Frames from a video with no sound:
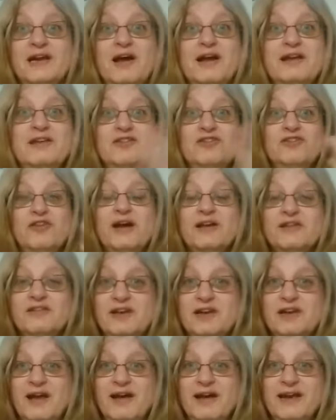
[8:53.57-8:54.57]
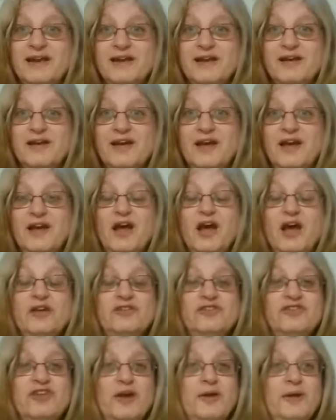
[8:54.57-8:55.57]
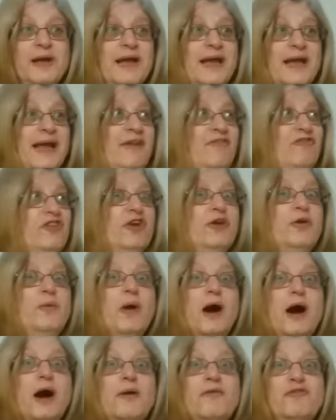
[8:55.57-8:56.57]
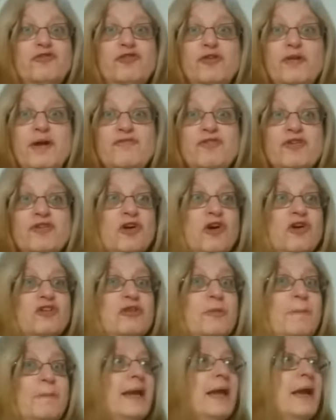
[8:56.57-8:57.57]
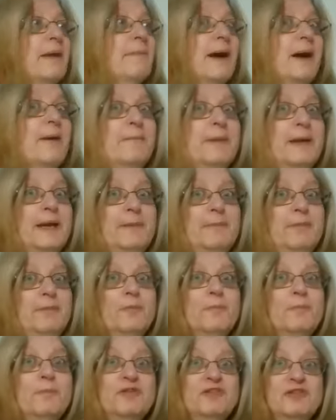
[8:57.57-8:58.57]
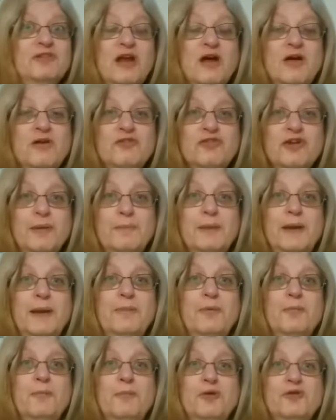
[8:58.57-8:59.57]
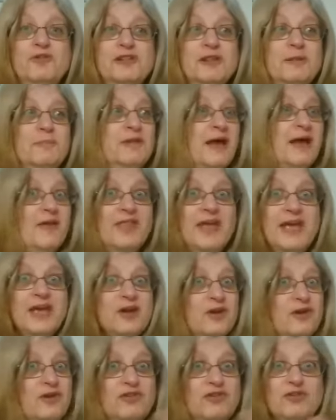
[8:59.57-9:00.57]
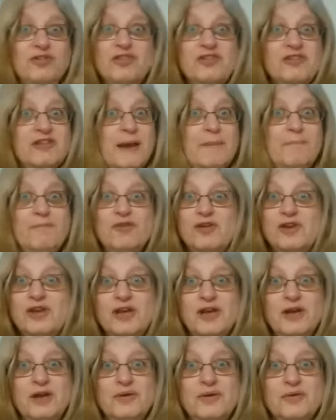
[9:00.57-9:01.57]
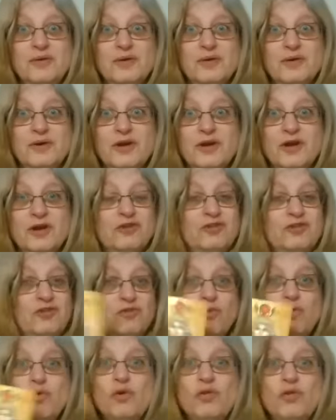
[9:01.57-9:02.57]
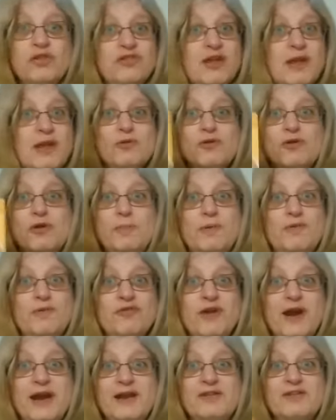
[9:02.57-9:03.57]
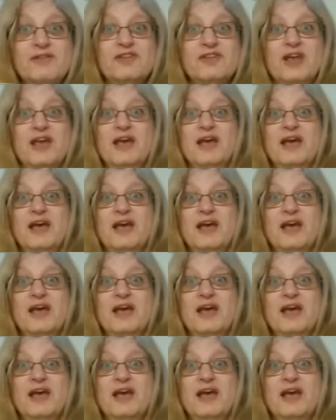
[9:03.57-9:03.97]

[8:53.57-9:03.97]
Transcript: Light attracts alike. So if you are forever gossiping about people, slandering people and putting them down, they're going to do the same to you because you've all got the same group of friends.